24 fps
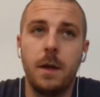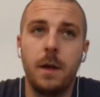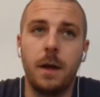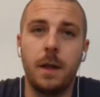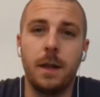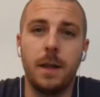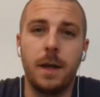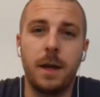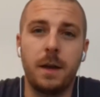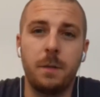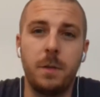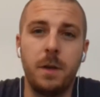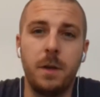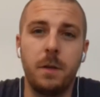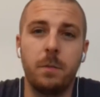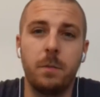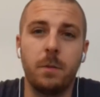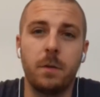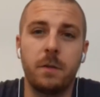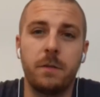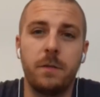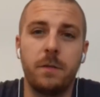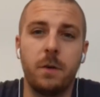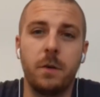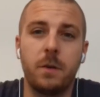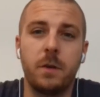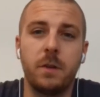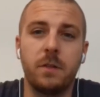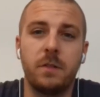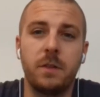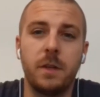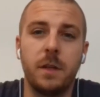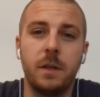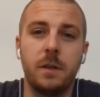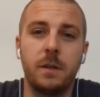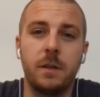a lot of people are
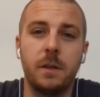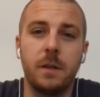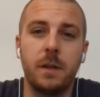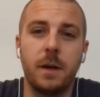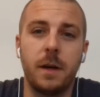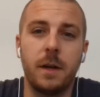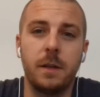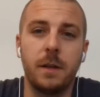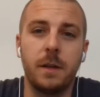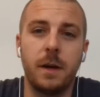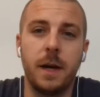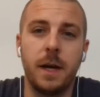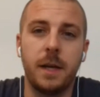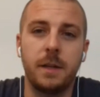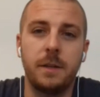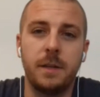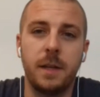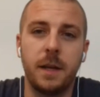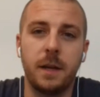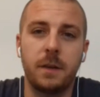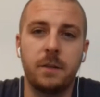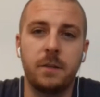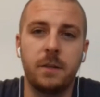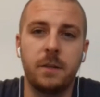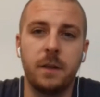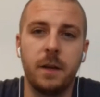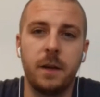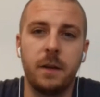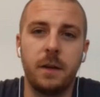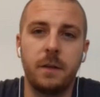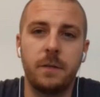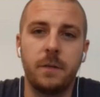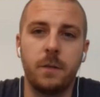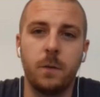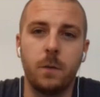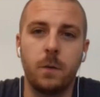focused into the high-tech
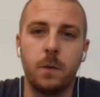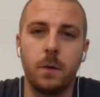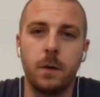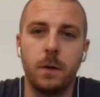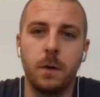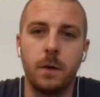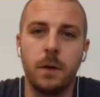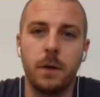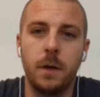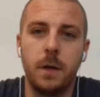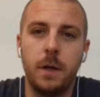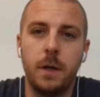stuff, or